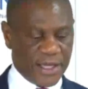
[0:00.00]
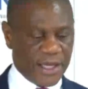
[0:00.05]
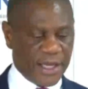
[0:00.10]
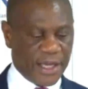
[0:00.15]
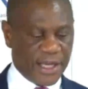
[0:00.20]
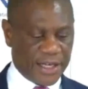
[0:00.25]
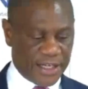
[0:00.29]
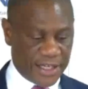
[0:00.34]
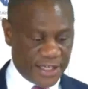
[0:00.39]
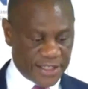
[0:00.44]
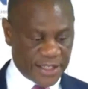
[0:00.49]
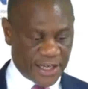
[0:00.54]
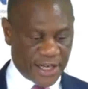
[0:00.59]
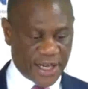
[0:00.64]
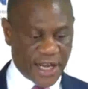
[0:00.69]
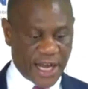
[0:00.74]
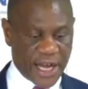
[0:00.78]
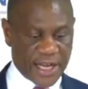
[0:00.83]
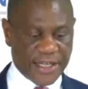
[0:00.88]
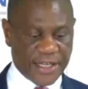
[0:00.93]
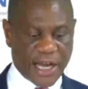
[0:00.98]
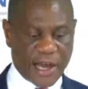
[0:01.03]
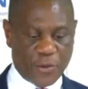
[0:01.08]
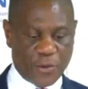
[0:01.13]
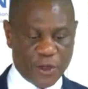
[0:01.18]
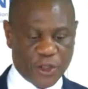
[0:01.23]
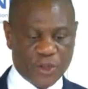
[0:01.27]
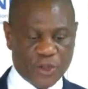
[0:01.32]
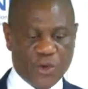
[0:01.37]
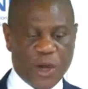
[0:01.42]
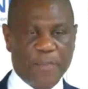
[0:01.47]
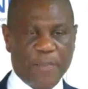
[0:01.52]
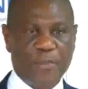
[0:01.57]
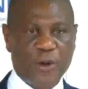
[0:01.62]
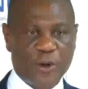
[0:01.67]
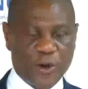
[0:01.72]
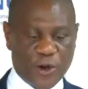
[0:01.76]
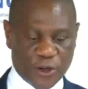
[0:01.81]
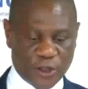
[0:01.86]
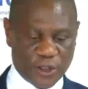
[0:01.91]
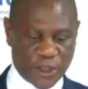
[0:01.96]
In this regard, I wish to
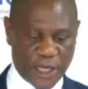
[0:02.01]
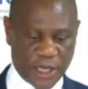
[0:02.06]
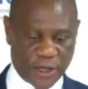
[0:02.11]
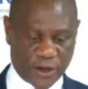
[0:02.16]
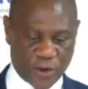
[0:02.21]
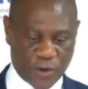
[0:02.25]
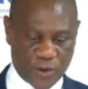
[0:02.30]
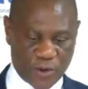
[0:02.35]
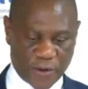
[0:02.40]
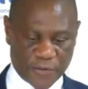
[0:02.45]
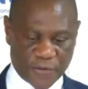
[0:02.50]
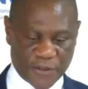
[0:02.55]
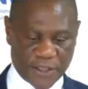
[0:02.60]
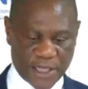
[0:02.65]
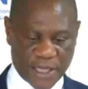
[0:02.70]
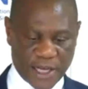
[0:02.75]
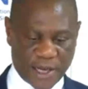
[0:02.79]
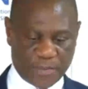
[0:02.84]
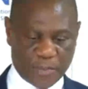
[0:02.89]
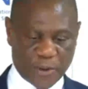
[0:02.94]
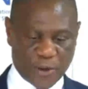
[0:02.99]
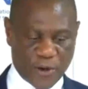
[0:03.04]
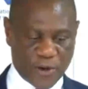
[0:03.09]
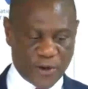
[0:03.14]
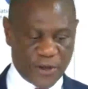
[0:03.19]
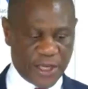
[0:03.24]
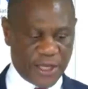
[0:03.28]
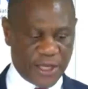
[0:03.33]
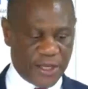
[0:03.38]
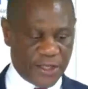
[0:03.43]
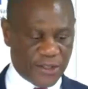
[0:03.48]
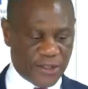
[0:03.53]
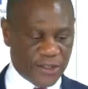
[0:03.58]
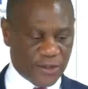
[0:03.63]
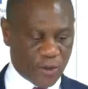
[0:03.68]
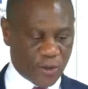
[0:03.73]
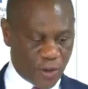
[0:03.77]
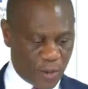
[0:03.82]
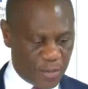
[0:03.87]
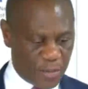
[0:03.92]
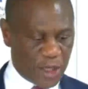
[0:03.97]
applaud the role of Singapore in its
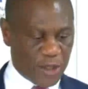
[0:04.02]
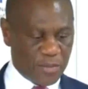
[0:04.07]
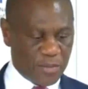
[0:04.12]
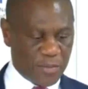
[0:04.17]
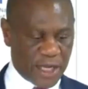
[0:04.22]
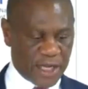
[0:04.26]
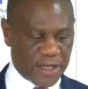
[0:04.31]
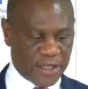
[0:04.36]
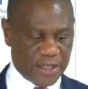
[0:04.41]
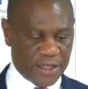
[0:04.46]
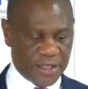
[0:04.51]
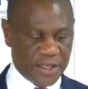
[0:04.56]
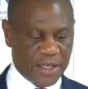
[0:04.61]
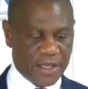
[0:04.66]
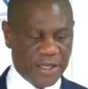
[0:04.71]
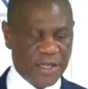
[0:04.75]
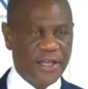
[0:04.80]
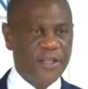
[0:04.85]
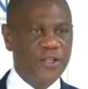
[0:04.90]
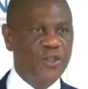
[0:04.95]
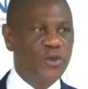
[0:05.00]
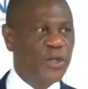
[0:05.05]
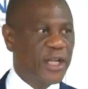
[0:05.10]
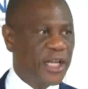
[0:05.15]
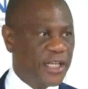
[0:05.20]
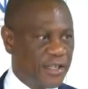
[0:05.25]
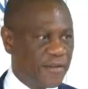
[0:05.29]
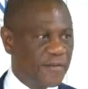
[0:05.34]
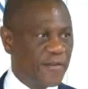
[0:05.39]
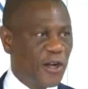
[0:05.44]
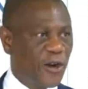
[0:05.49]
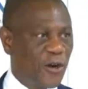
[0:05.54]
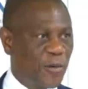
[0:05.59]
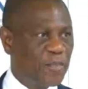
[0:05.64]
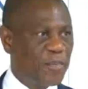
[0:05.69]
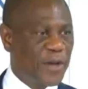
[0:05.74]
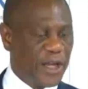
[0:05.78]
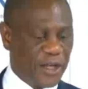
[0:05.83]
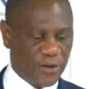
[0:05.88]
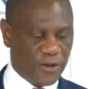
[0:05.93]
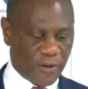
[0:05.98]
commitment to the
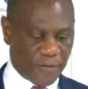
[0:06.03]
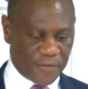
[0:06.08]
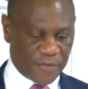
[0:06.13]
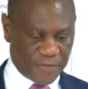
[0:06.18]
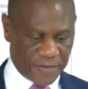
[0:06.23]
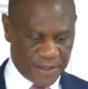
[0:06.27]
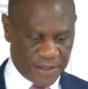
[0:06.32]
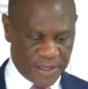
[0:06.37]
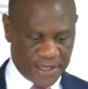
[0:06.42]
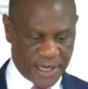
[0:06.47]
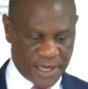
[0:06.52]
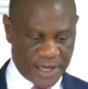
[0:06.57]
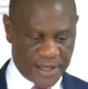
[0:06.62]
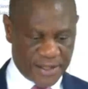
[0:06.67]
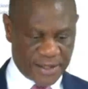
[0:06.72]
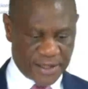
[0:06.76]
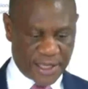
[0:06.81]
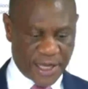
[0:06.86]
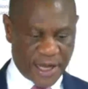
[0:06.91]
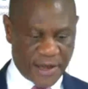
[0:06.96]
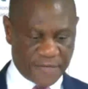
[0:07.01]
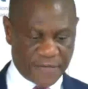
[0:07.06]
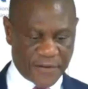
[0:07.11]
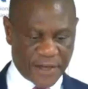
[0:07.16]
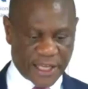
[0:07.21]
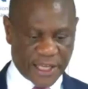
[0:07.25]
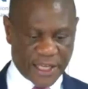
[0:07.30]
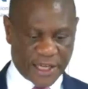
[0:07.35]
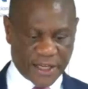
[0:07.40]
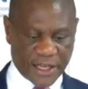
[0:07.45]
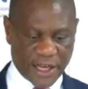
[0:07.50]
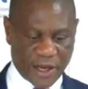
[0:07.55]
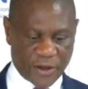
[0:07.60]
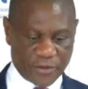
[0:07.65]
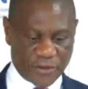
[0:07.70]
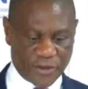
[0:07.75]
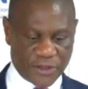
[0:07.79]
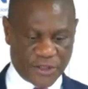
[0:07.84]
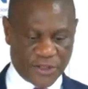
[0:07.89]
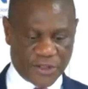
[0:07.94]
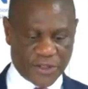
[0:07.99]
development of the African
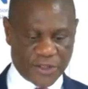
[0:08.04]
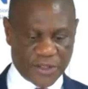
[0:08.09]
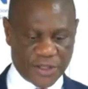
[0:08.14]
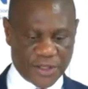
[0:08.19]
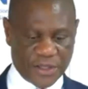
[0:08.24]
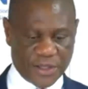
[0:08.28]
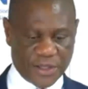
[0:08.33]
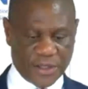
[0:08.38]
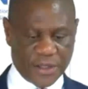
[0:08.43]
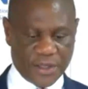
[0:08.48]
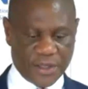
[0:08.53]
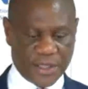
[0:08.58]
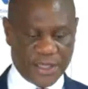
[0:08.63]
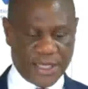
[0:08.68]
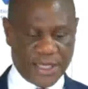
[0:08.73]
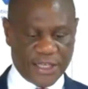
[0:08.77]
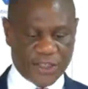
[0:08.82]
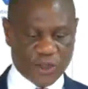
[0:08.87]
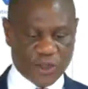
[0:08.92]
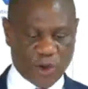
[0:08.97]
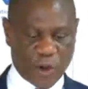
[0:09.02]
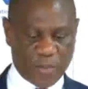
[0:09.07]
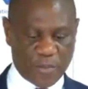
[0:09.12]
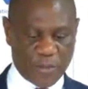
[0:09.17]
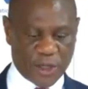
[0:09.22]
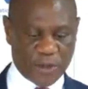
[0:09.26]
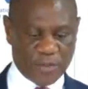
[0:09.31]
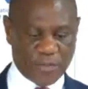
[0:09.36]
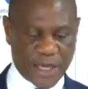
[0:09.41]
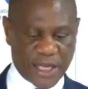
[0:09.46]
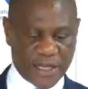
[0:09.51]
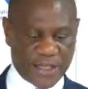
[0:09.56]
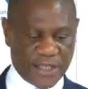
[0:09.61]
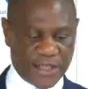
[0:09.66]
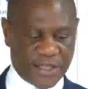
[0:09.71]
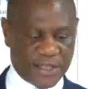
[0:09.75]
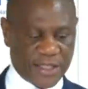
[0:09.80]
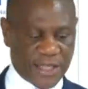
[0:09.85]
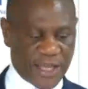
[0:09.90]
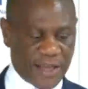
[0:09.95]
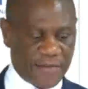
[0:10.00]
countries. This commitment
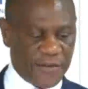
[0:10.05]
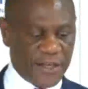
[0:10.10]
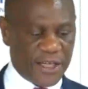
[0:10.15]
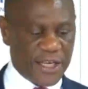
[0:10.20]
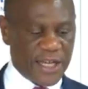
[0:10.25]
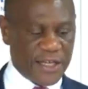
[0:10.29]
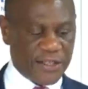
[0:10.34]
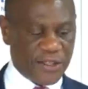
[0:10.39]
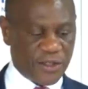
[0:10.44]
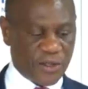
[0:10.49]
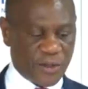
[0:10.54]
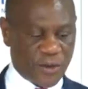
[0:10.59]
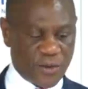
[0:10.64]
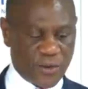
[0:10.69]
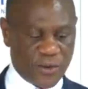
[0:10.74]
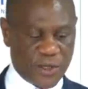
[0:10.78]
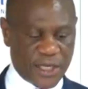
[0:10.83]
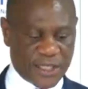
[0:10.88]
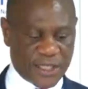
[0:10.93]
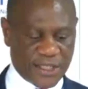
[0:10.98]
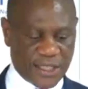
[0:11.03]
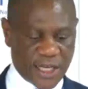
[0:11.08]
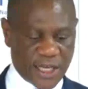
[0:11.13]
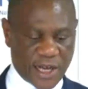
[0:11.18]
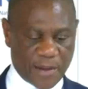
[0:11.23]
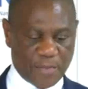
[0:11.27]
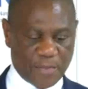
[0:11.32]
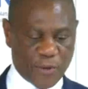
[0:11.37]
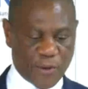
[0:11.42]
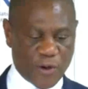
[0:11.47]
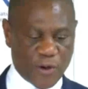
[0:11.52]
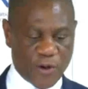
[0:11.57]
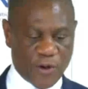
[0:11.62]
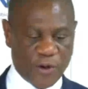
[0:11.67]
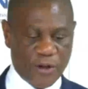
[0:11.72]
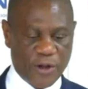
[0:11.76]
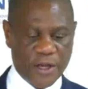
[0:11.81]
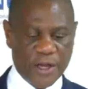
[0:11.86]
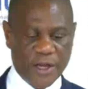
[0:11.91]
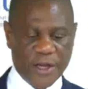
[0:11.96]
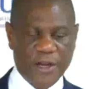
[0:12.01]
is evidenced through the Singapore
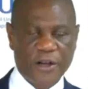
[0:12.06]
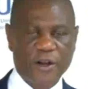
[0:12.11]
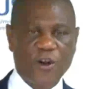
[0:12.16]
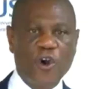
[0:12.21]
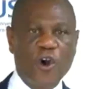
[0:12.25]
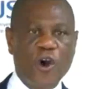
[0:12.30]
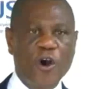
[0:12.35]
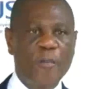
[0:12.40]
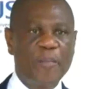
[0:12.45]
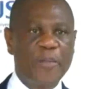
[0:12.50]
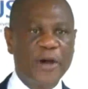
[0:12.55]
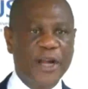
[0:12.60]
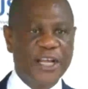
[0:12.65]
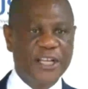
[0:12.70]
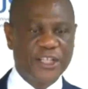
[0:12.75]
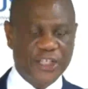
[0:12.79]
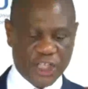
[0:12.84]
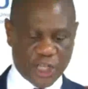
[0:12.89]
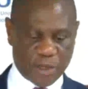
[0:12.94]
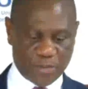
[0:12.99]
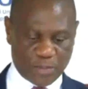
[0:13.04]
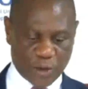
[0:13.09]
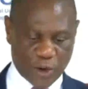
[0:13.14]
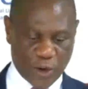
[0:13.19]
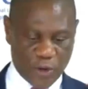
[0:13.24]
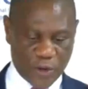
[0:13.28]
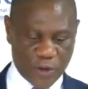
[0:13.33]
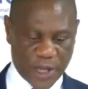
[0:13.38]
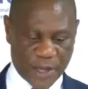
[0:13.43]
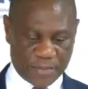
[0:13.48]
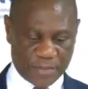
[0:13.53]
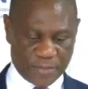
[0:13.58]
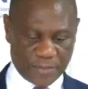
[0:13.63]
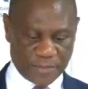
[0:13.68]
Cooperation Program,